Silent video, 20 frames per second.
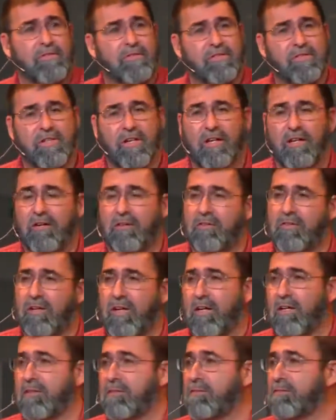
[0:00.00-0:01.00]
said or
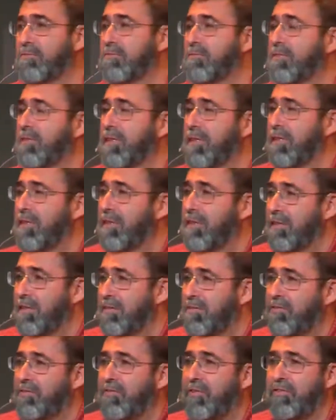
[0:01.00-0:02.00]
done
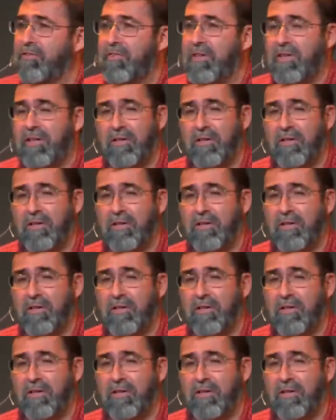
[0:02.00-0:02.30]
50